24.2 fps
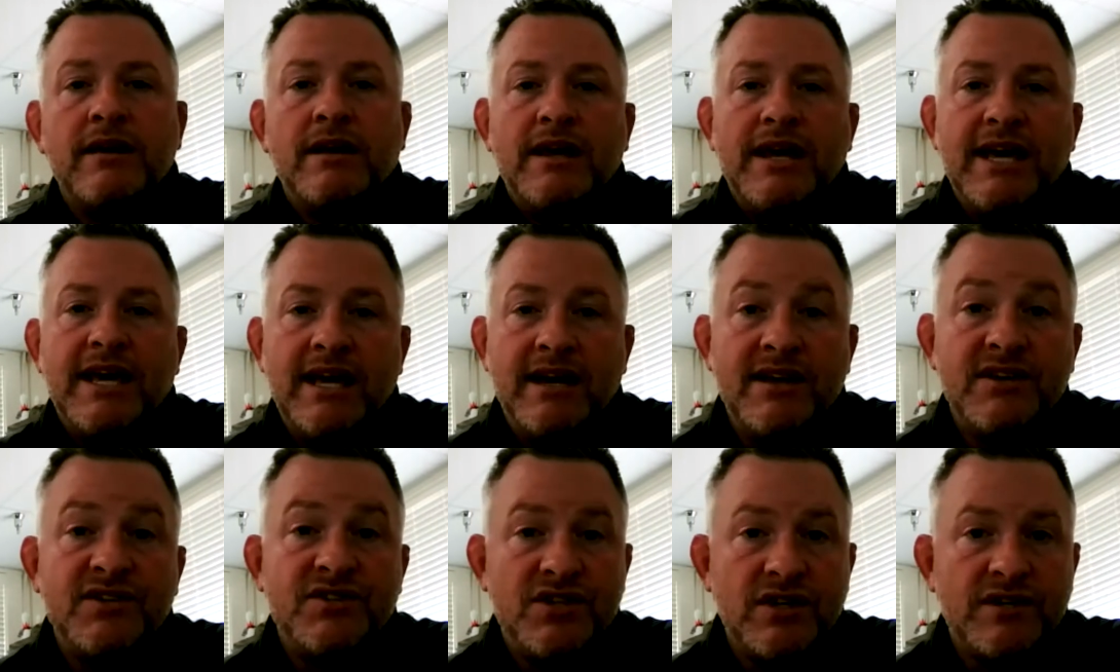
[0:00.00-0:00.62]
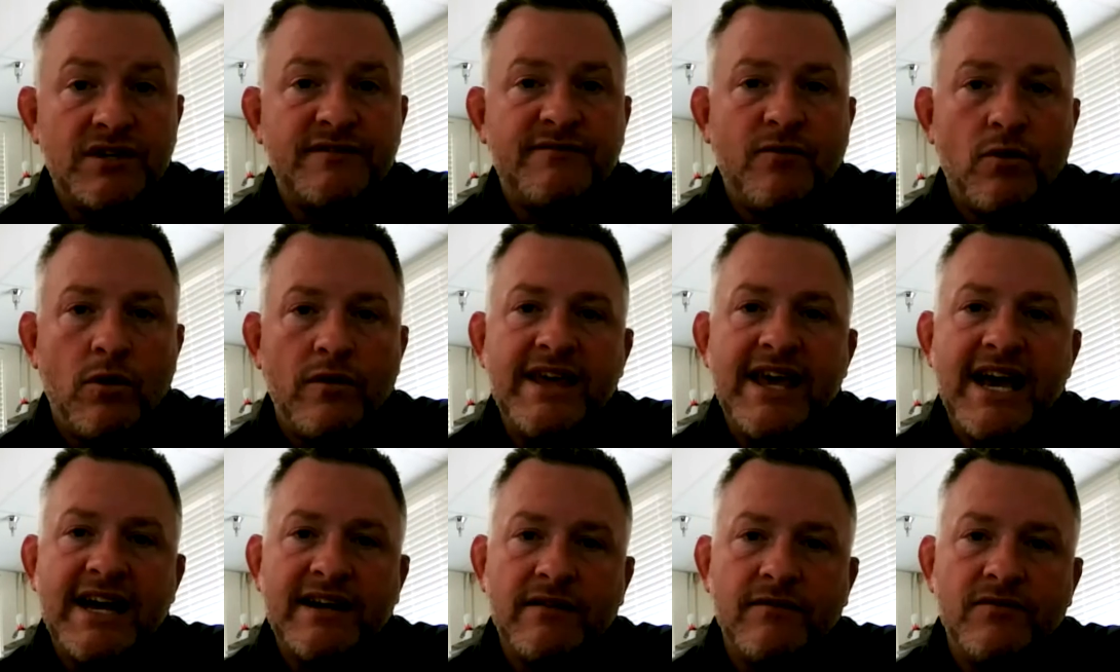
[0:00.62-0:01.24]
It is just for the
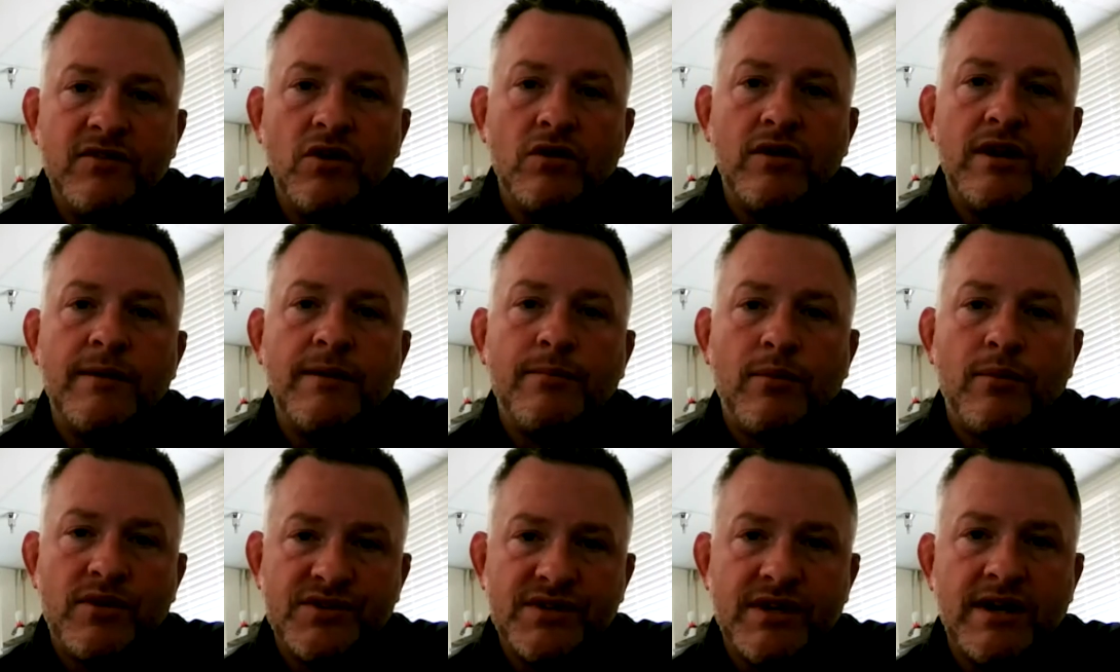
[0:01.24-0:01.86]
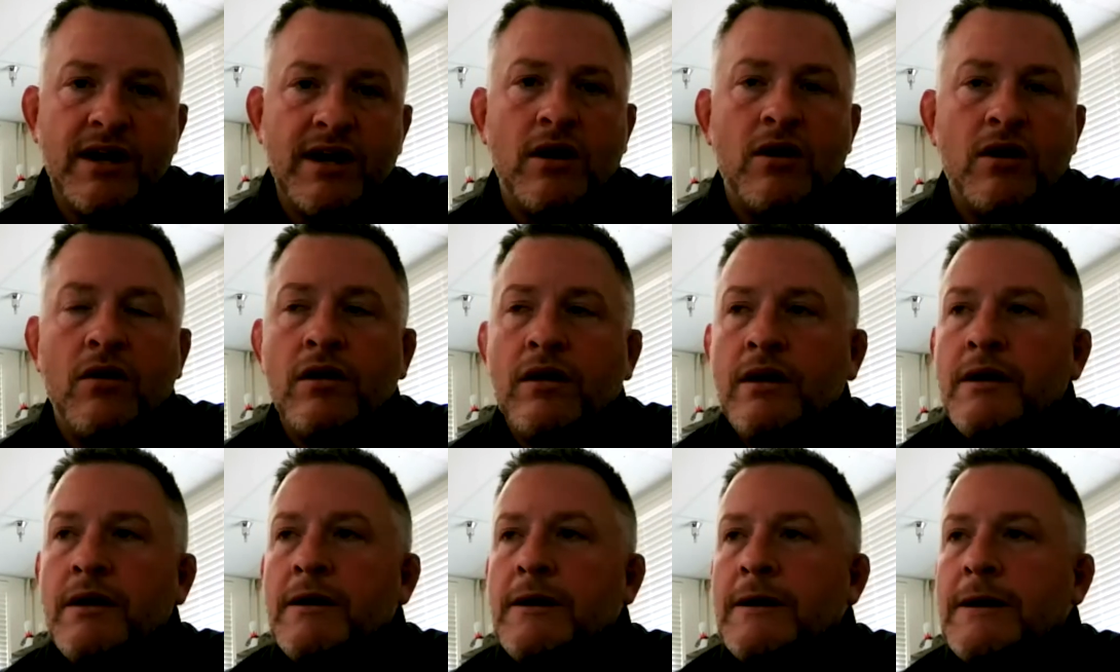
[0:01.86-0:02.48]
active duty personnel,
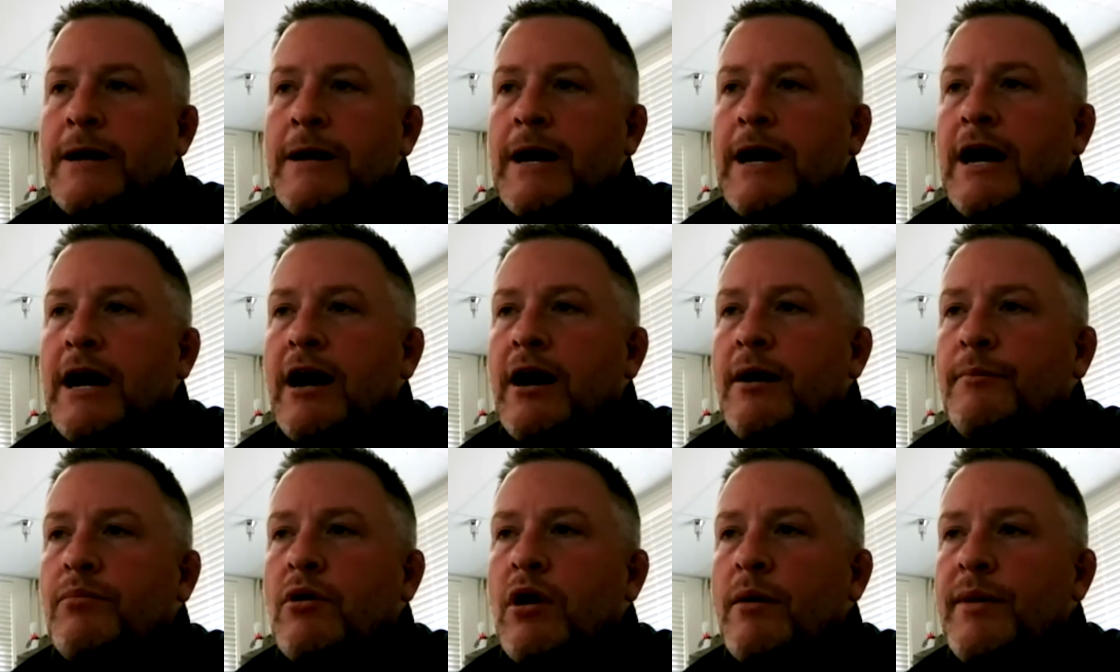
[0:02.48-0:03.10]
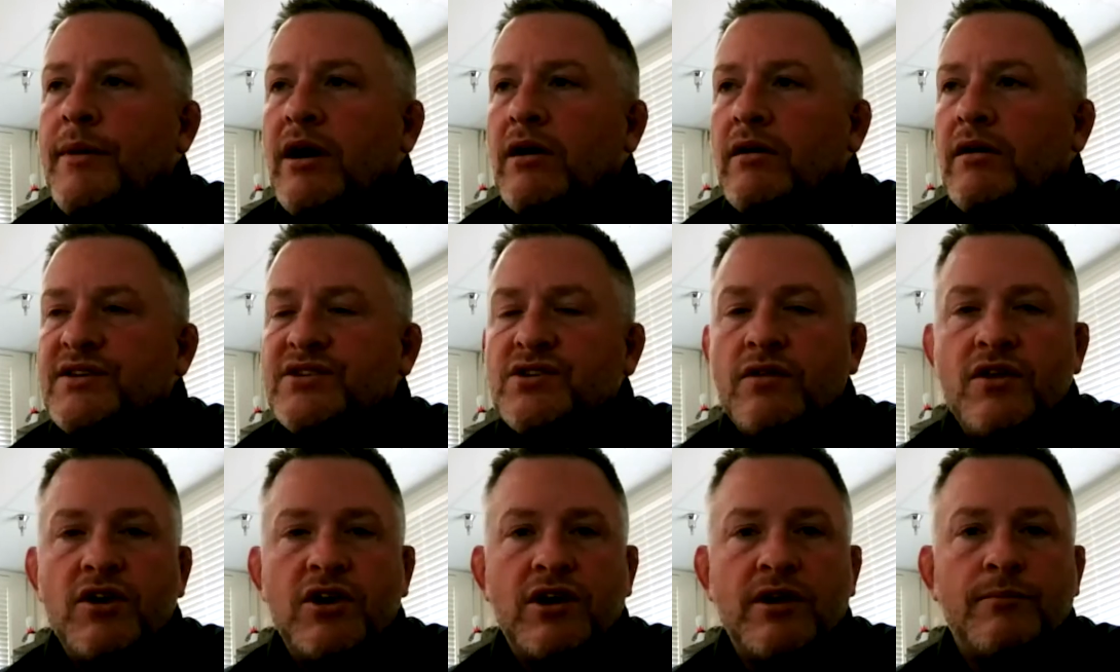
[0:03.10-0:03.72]
primarily so
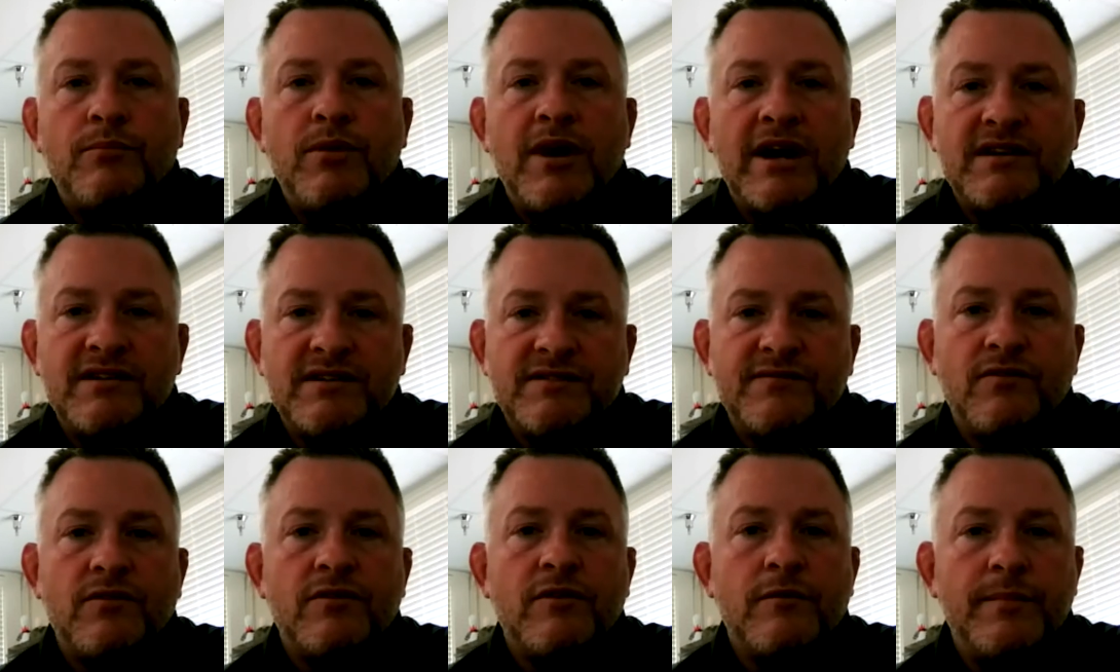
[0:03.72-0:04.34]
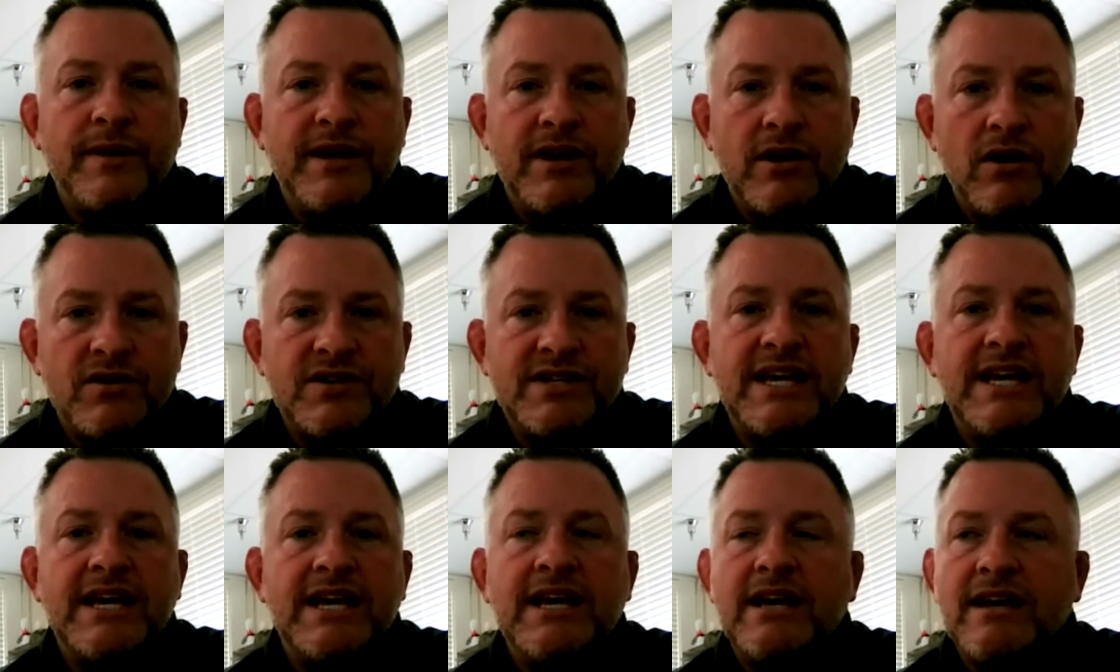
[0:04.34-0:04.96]
that you can practice for the
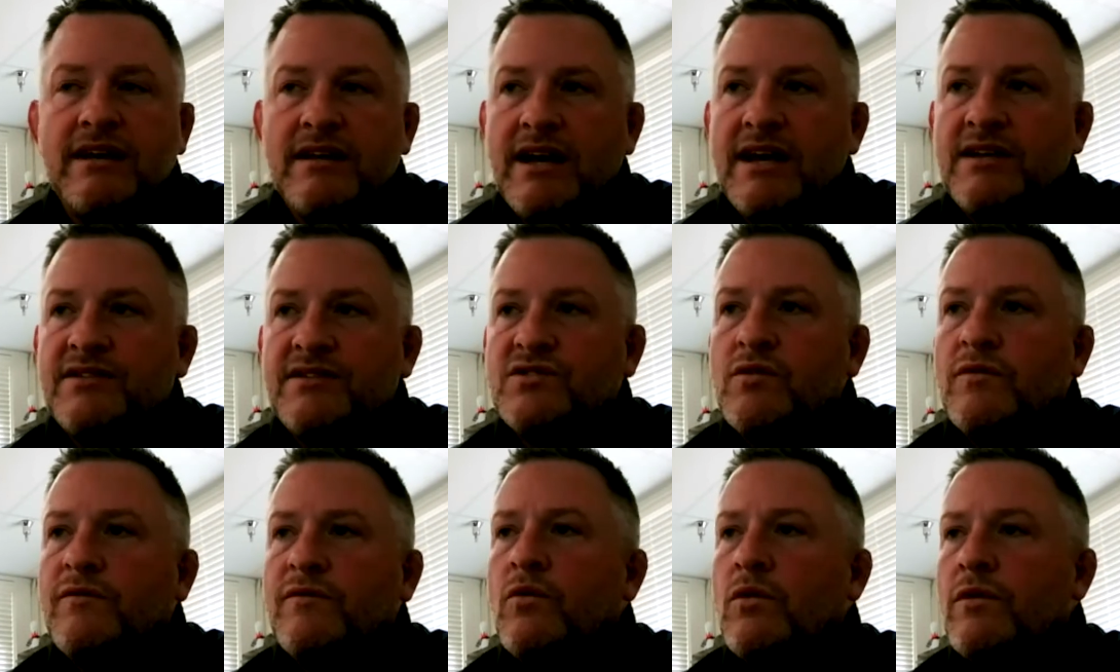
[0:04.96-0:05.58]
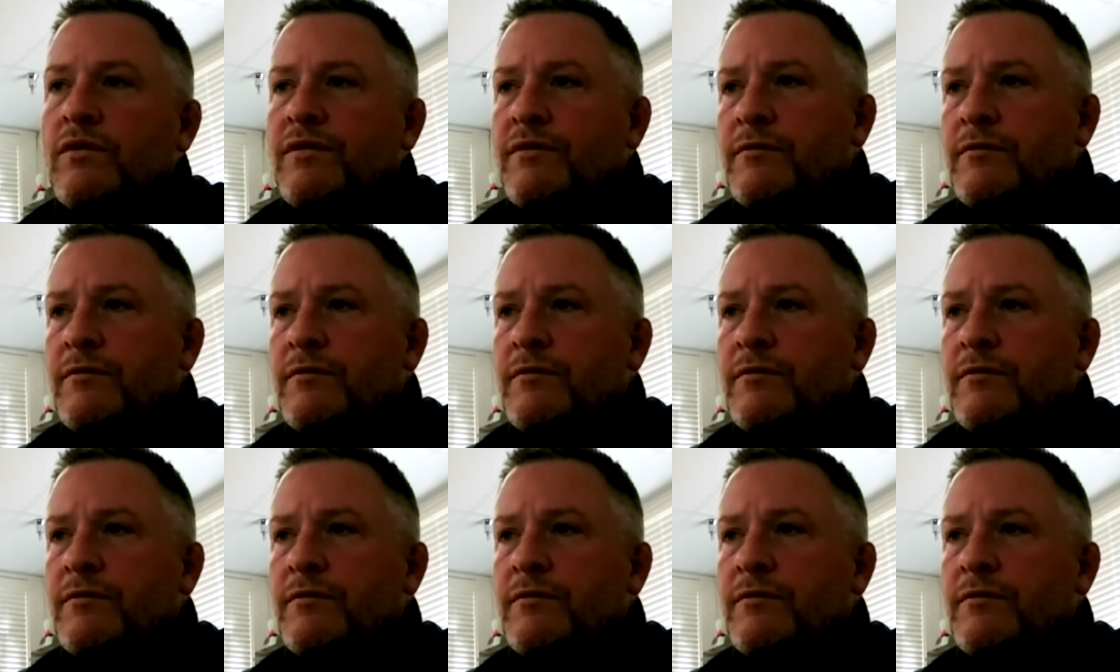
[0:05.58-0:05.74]
PRT and so forth.